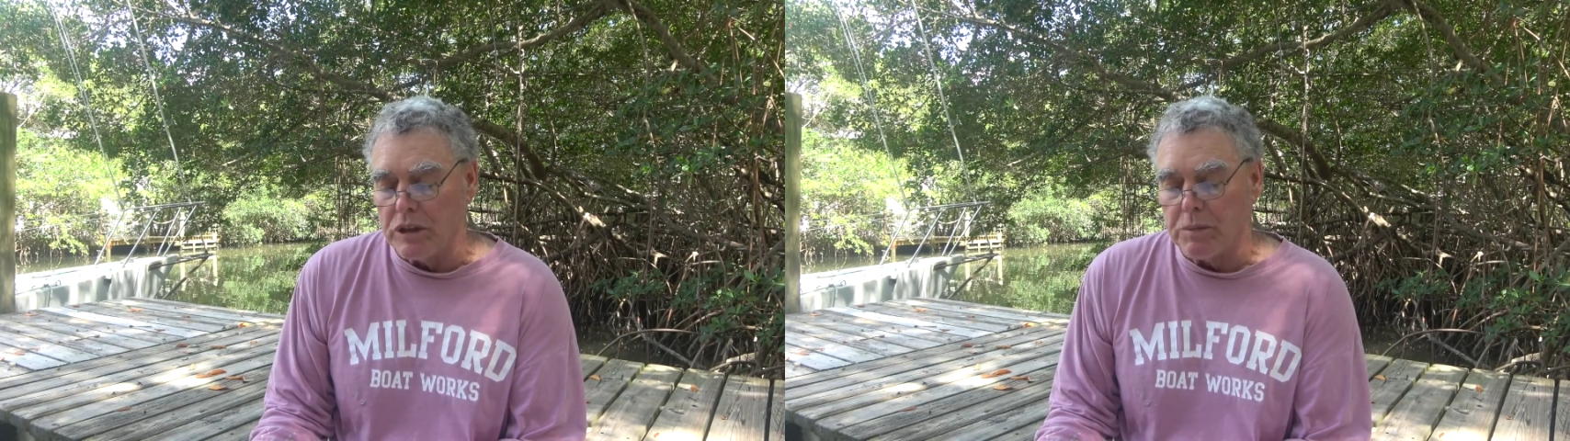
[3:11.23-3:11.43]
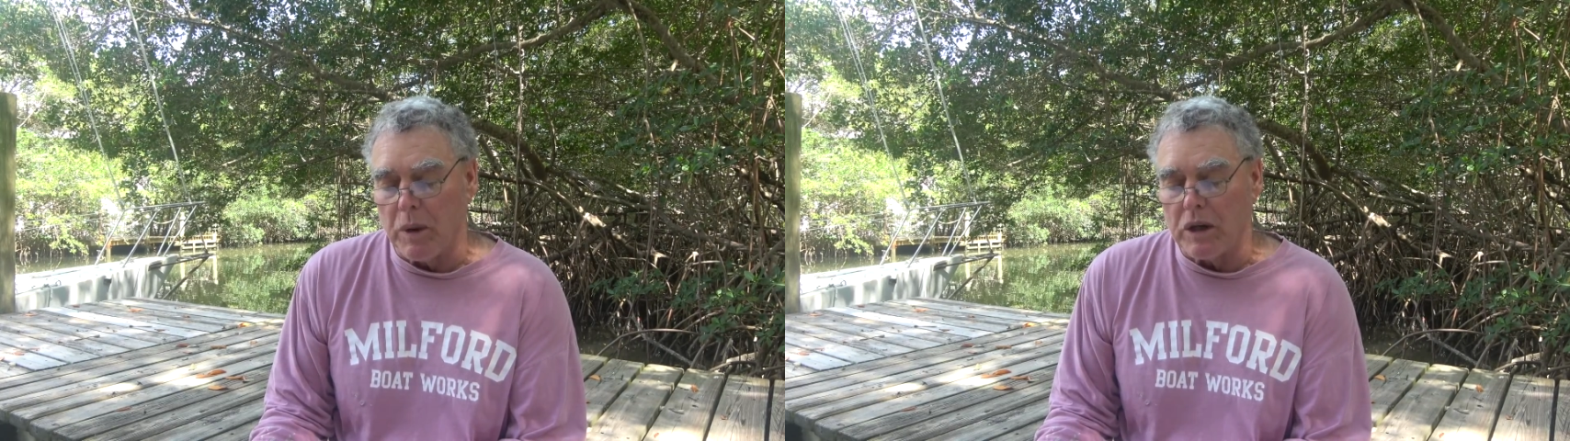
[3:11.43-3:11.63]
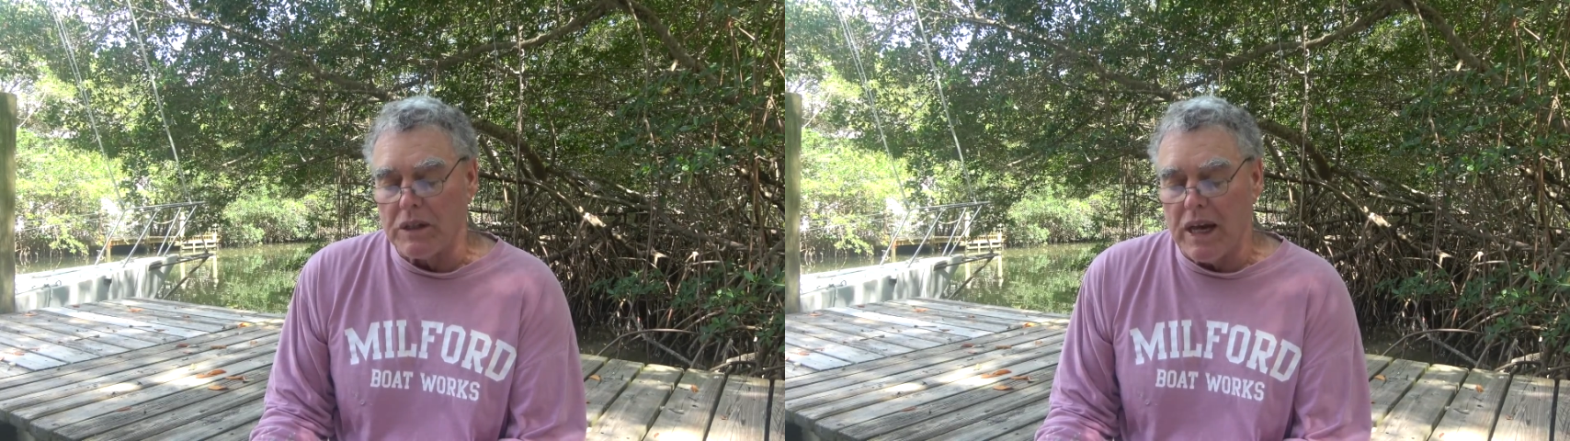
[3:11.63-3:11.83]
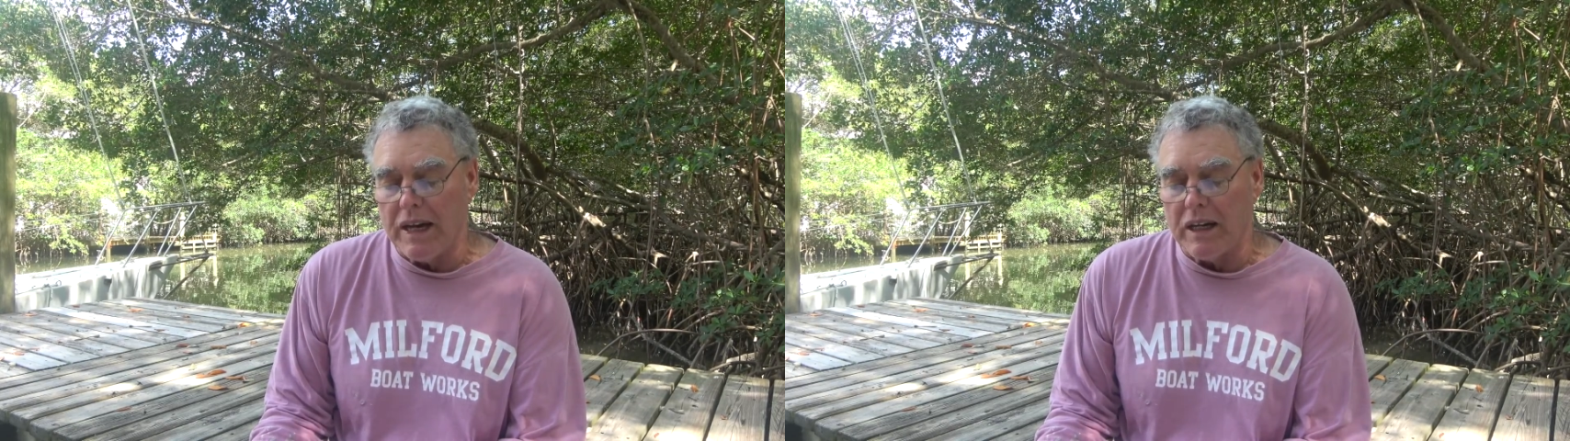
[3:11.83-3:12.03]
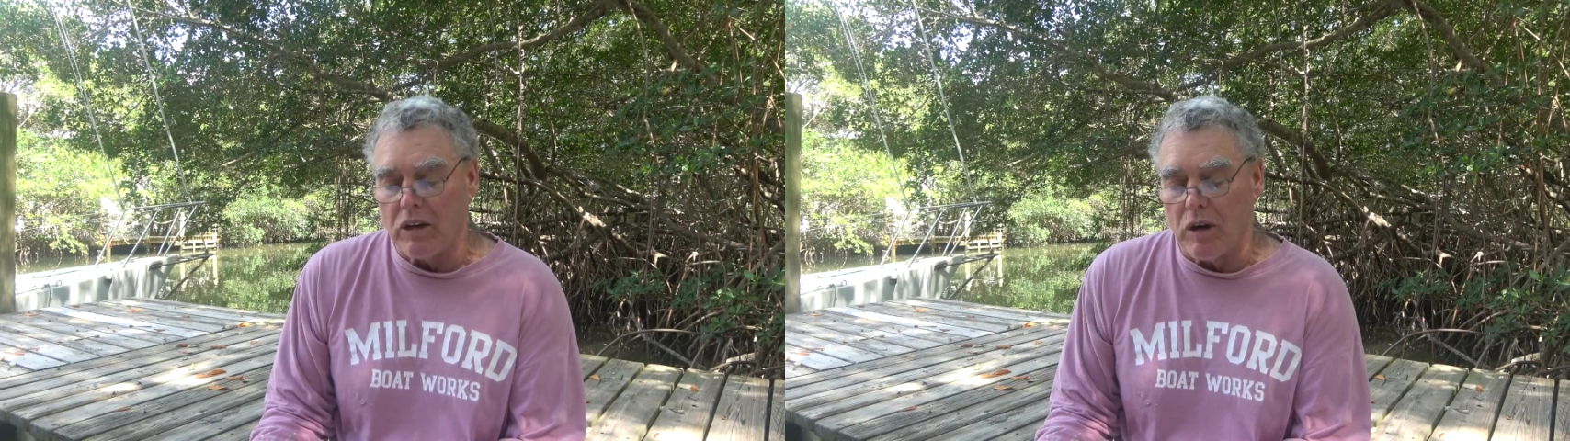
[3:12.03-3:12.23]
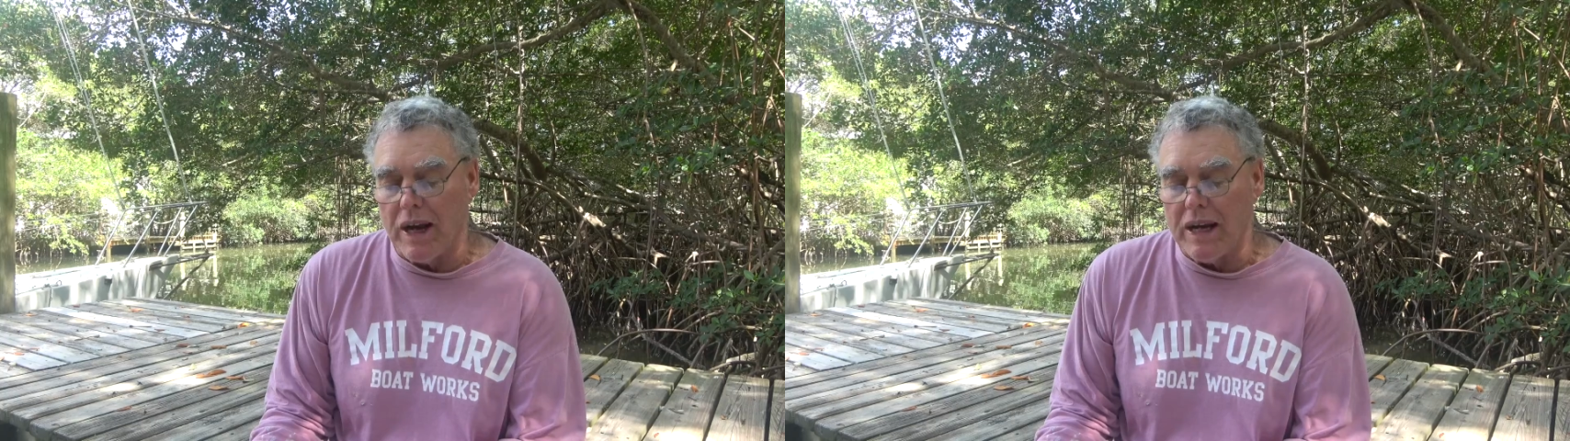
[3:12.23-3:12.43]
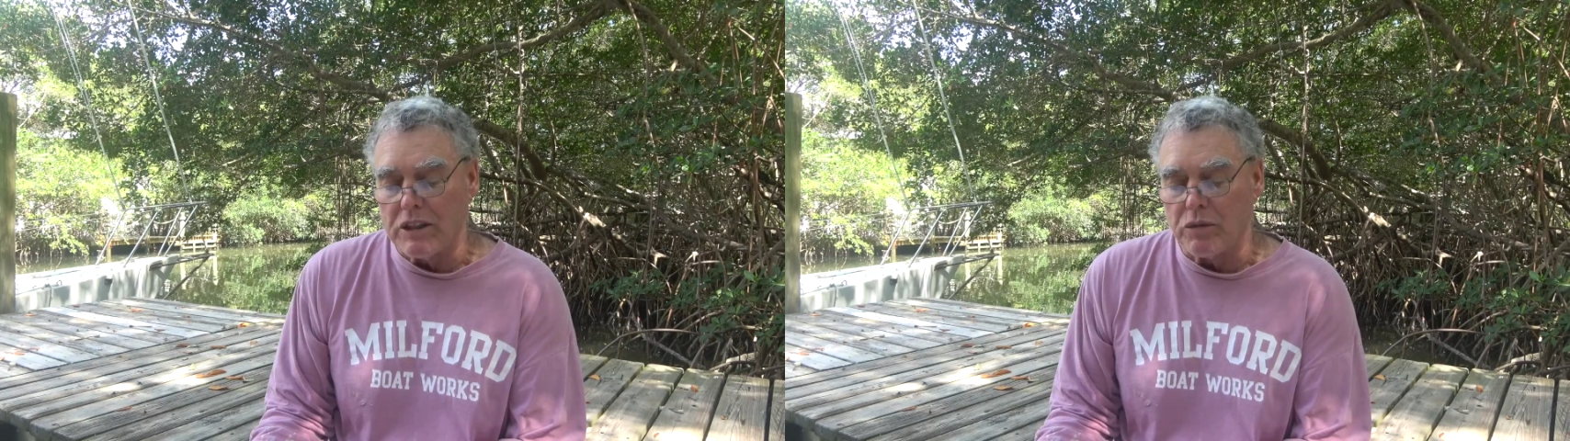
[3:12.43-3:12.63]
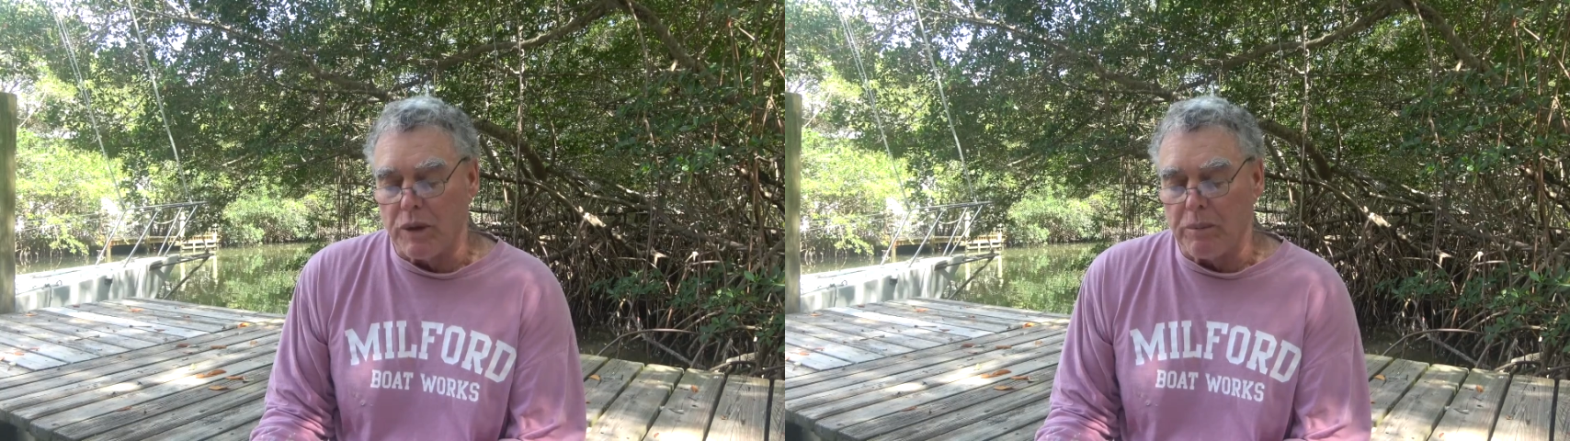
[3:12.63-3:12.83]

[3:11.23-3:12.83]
the Spartina grass